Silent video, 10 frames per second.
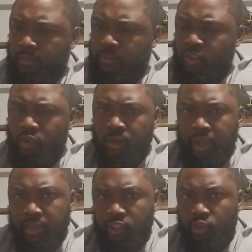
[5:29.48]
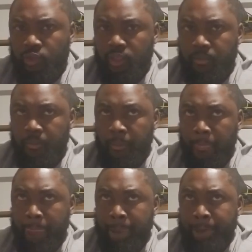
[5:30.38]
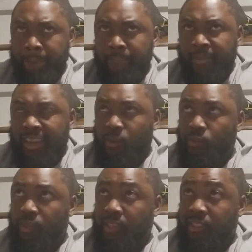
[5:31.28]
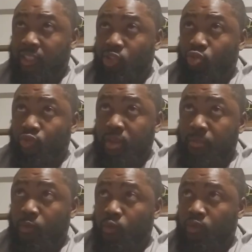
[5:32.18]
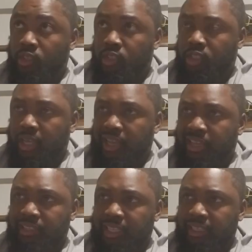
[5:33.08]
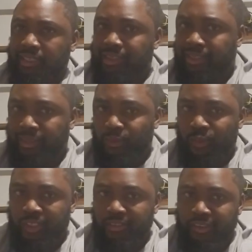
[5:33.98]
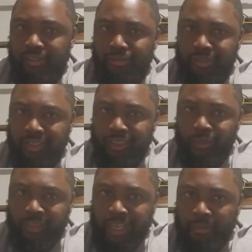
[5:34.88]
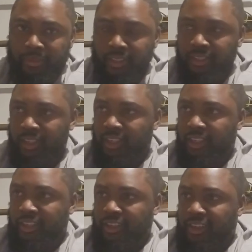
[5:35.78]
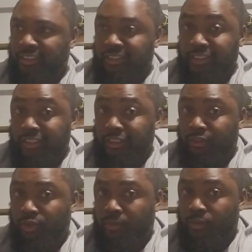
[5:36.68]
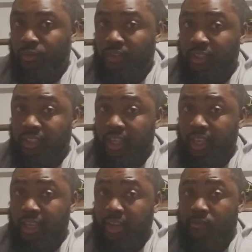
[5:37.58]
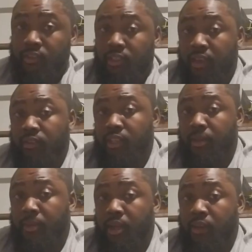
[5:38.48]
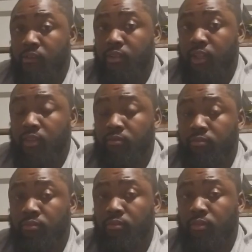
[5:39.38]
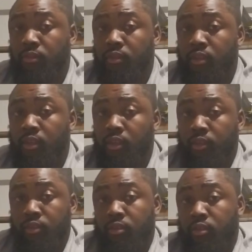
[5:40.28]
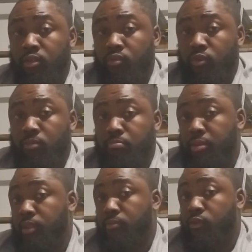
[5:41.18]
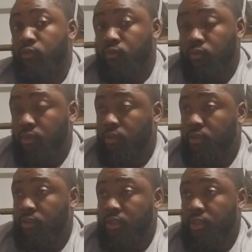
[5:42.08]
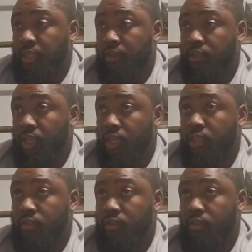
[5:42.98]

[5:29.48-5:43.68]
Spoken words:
I had a dream that I seen three moons in the sky, and it's like nothing was eventful, nothing was happening. I just seen three moons in the sky, and I was just outside my house, like, there's three big moons sitting outside,